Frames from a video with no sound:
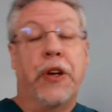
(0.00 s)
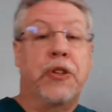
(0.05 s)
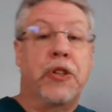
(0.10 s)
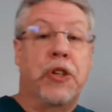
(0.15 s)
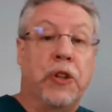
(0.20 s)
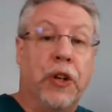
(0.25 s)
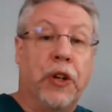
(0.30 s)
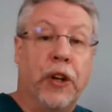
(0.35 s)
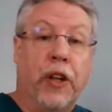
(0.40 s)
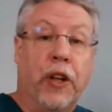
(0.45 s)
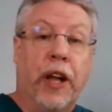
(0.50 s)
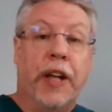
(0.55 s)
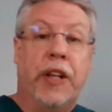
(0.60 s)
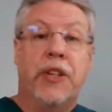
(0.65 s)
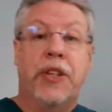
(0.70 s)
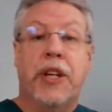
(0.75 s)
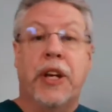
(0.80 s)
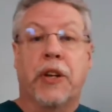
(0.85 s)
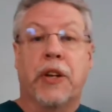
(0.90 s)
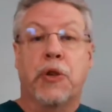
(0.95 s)
things can look
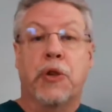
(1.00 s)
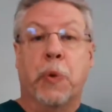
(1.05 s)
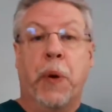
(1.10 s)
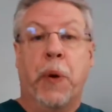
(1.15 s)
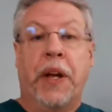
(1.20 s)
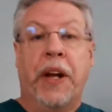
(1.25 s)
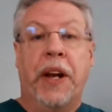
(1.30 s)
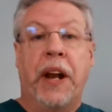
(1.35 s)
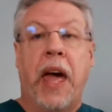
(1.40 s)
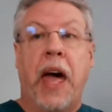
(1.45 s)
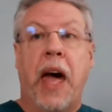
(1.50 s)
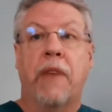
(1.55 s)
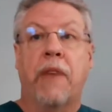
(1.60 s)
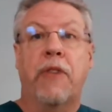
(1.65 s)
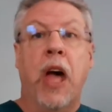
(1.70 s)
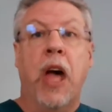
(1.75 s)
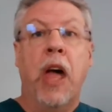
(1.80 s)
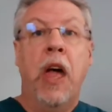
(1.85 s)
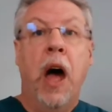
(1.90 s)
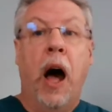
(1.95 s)
like ticks. We can
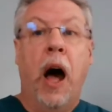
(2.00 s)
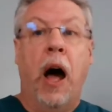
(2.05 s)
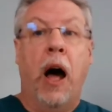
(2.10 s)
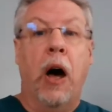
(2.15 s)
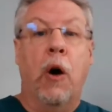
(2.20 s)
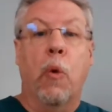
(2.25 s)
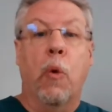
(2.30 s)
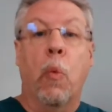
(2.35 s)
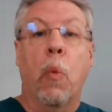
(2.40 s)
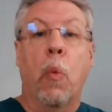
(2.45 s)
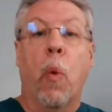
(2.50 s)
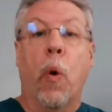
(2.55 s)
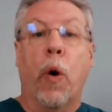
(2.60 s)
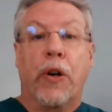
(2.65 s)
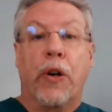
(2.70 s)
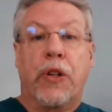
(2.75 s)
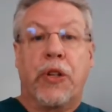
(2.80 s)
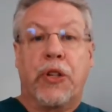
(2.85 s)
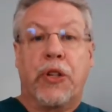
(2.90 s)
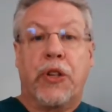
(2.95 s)
have
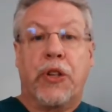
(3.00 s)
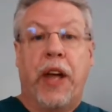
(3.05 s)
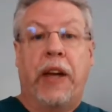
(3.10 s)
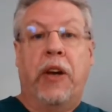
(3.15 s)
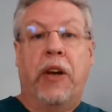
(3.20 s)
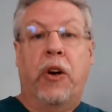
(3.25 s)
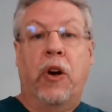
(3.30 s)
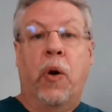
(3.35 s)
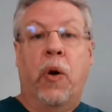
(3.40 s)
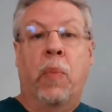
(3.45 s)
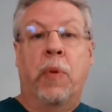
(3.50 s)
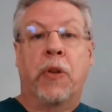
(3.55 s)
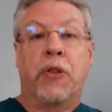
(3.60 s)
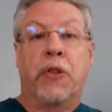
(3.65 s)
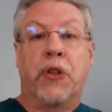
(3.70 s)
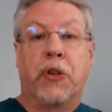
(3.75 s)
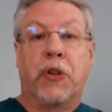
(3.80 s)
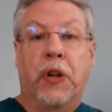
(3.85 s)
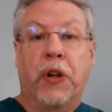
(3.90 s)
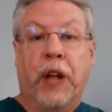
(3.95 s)
warts that can
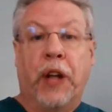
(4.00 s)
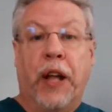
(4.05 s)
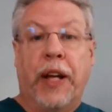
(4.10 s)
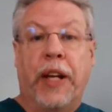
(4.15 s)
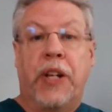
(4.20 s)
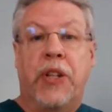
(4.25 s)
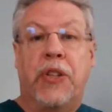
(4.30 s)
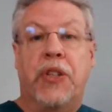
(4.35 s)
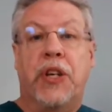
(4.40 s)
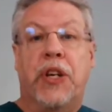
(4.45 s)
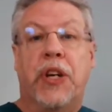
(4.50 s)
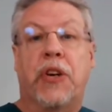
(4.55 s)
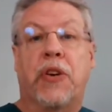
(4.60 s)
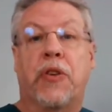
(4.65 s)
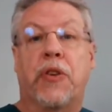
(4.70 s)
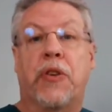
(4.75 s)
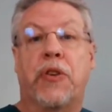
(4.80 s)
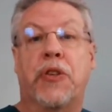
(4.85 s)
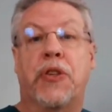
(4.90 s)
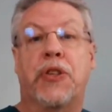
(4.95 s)
almost look like a
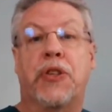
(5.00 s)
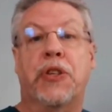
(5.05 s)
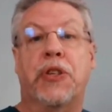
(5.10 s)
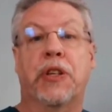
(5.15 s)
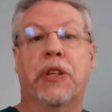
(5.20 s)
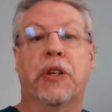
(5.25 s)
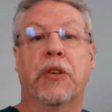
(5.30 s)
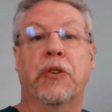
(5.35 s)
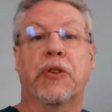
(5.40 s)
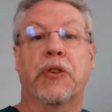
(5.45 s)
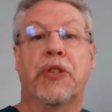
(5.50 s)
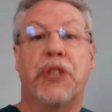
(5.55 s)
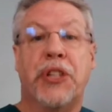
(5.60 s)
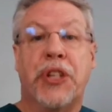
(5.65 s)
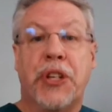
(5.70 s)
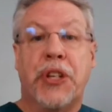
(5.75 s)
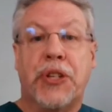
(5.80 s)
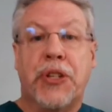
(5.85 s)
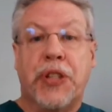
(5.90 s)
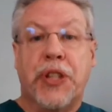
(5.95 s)
tick, or there's little
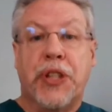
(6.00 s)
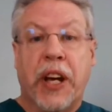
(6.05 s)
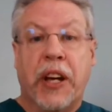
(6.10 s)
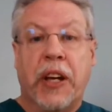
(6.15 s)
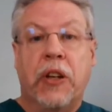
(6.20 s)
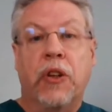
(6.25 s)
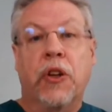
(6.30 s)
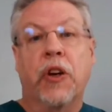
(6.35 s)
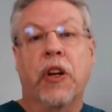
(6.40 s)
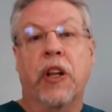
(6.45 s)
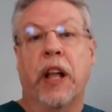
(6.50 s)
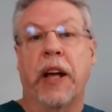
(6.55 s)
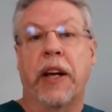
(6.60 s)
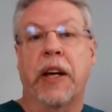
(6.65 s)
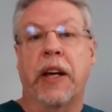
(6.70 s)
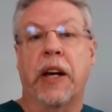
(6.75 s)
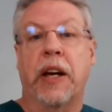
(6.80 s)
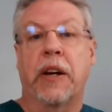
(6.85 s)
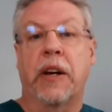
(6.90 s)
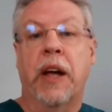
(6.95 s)
cysts that can look
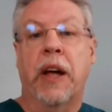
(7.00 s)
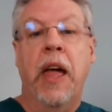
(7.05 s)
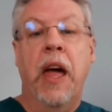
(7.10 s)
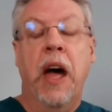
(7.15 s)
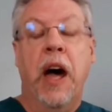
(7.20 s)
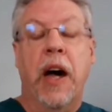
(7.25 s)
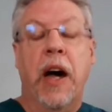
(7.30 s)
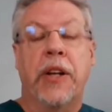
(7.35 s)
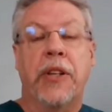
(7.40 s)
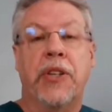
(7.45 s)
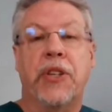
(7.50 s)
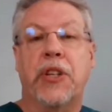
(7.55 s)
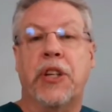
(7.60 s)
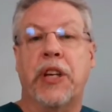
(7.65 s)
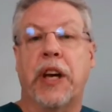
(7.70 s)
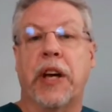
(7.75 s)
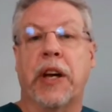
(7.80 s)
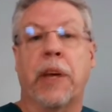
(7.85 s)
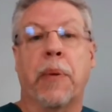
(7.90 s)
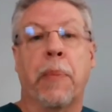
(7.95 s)
like a
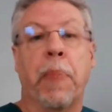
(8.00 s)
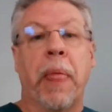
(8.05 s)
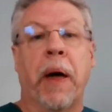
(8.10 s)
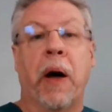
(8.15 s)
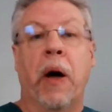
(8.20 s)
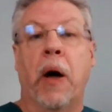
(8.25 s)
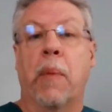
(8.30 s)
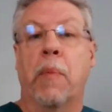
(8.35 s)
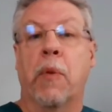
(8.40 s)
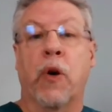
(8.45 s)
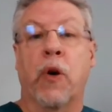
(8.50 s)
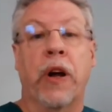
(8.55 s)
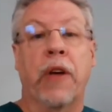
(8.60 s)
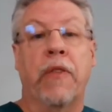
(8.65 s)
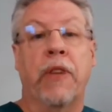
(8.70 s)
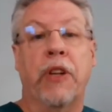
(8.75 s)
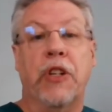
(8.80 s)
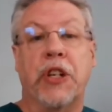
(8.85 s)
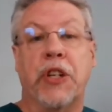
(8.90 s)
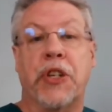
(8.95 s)
tick, or
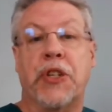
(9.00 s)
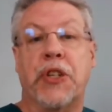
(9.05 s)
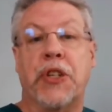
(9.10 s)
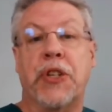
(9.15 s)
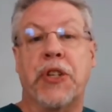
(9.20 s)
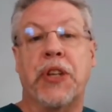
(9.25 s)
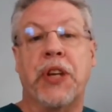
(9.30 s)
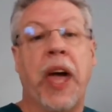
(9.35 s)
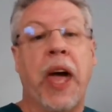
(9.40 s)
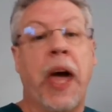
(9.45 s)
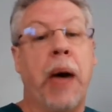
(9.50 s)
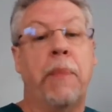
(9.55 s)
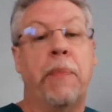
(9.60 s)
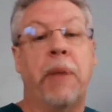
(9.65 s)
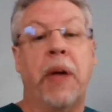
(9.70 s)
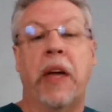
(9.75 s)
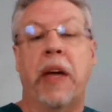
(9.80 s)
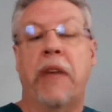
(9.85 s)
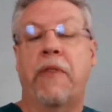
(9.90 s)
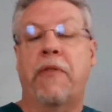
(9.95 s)
even just a
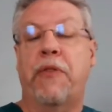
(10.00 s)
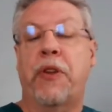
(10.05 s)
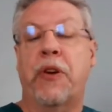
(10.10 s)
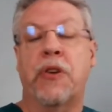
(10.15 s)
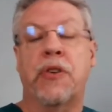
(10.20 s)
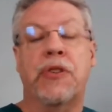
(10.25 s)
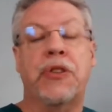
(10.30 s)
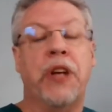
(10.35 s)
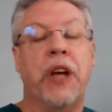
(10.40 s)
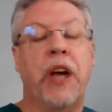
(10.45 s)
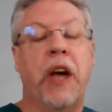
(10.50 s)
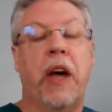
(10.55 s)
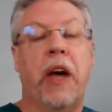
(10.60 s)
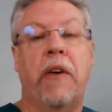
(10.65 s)
scab. If there's